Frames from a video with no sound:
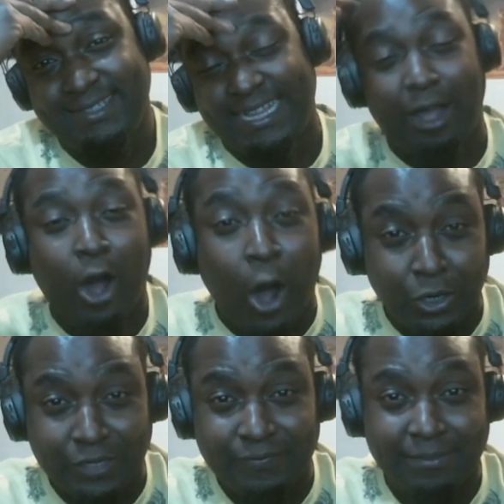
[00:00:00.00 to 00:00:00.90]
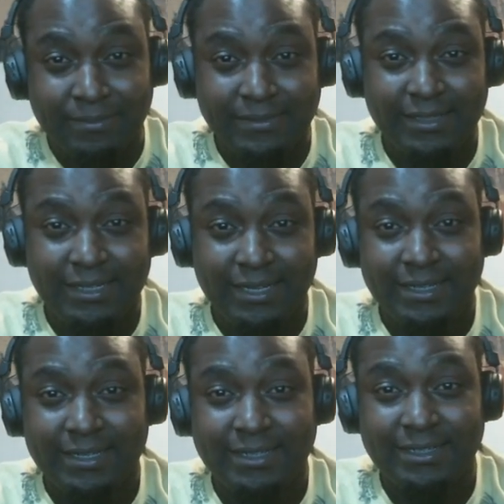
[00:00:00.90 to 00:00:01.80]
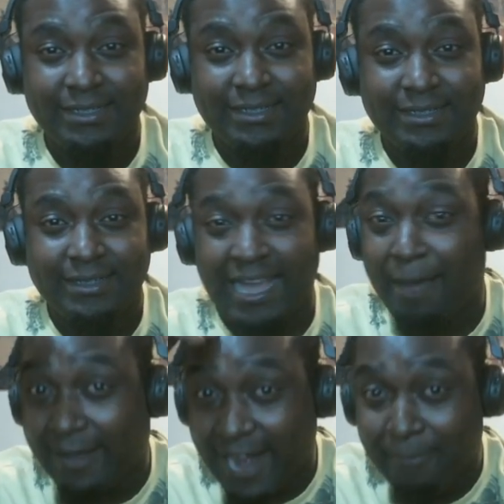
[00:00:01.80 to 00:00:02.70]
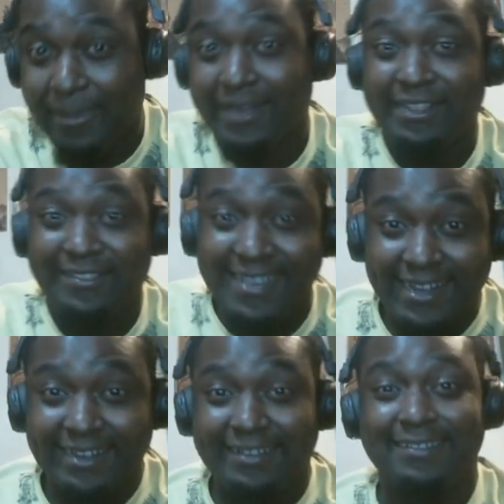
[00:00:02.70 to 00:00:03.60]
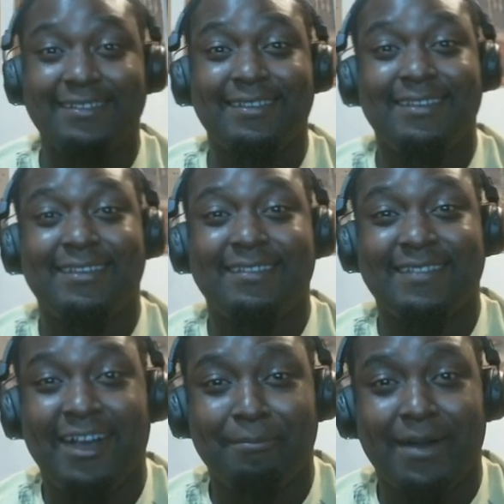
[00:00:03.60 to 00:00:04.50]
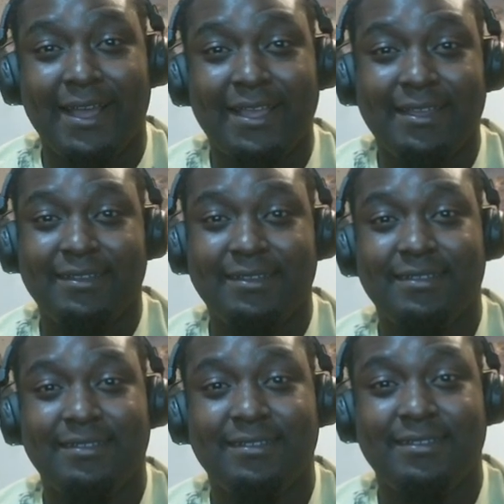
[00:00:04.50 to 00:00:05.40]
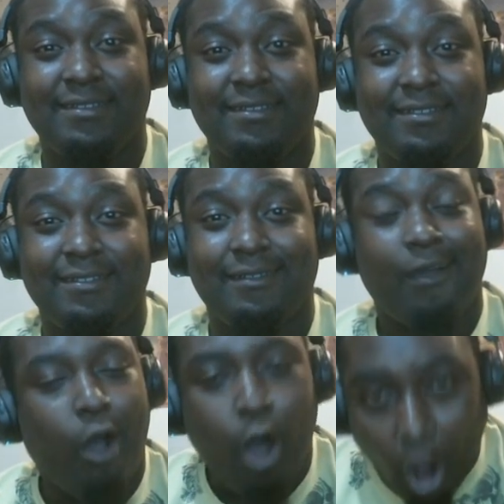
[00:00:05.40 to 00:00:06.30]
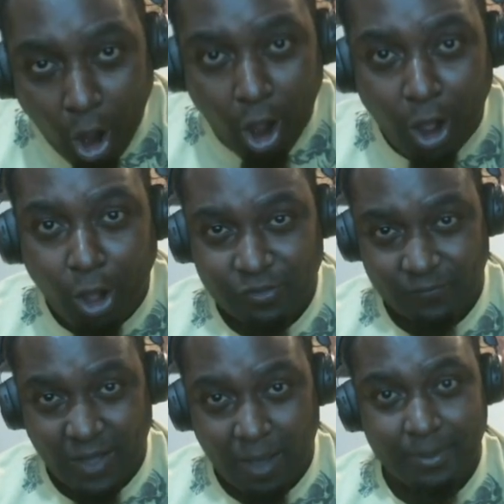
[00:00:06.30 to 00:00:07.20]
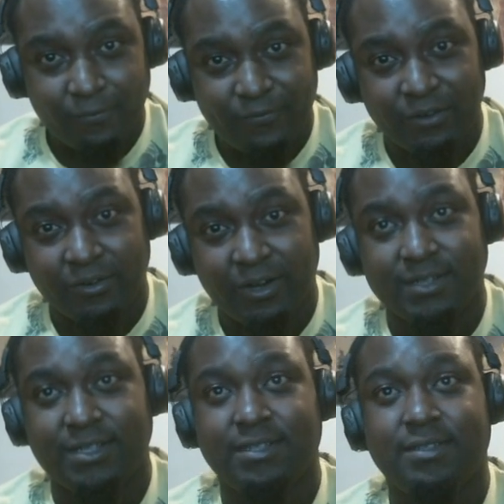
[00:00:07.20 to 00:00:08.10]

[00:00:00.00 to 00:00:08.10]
like, all of them. Like, how about Ame, Nitirin, Zombai? All to vomit Fear Ugly.